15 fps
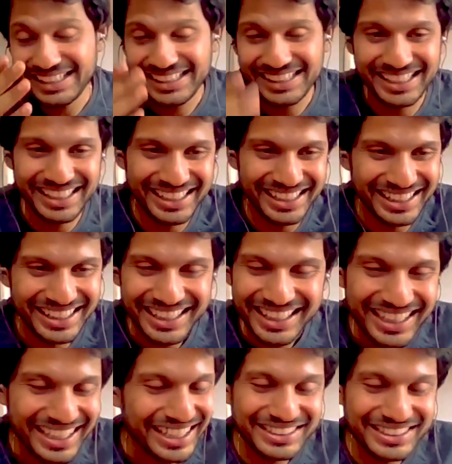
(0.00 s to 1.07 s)

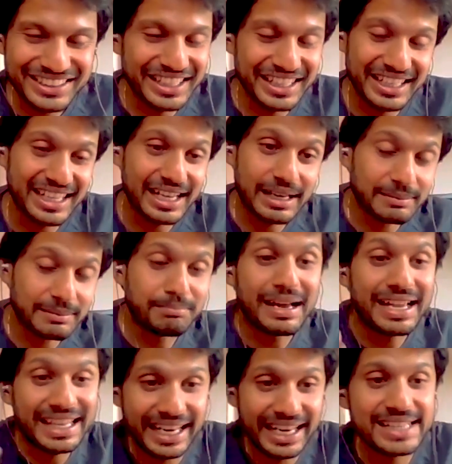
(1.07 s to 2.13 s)
She see
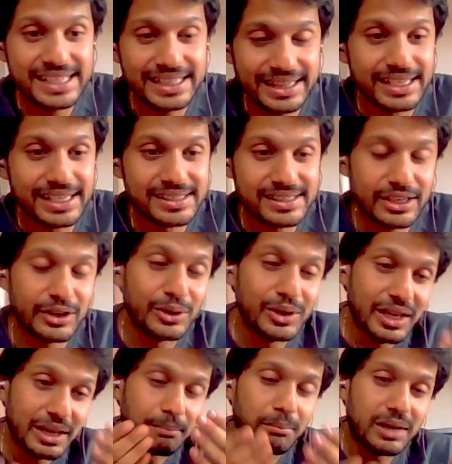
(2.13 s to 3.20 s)
my crazy
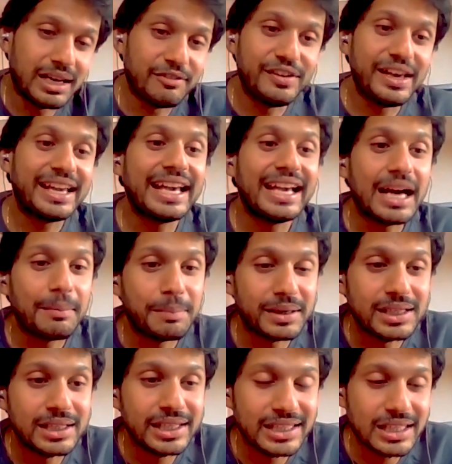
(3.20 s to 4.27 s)
things. Love.
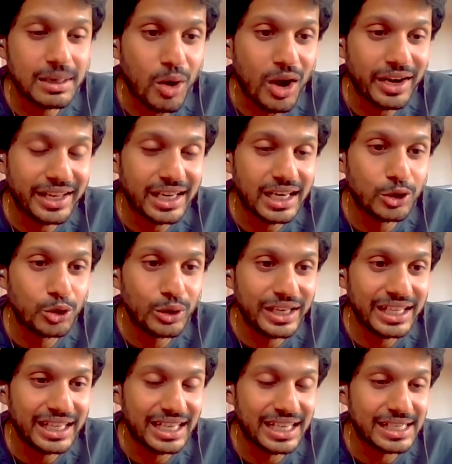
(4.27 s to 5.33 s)
Waking up early in the
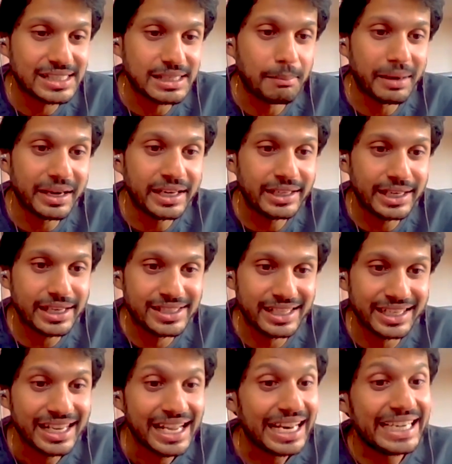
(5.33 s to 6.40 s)
morning and doing some
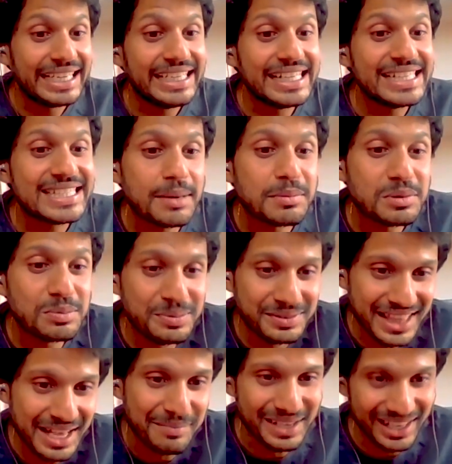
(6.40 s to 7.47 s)
meditation, it
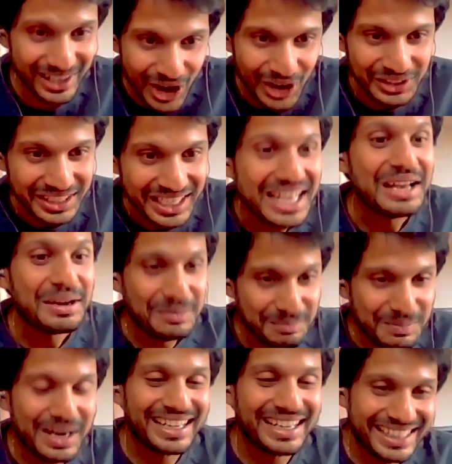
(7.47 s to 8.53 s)
disturbs them a lot.
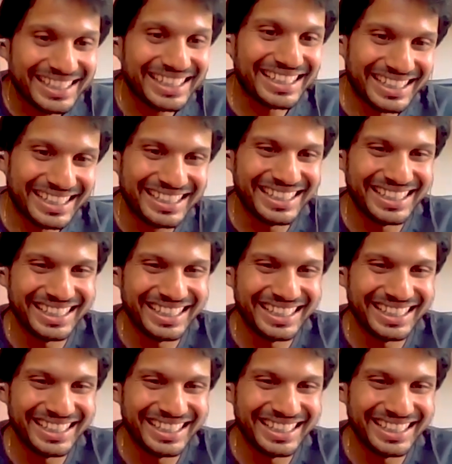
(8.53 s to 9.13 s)
But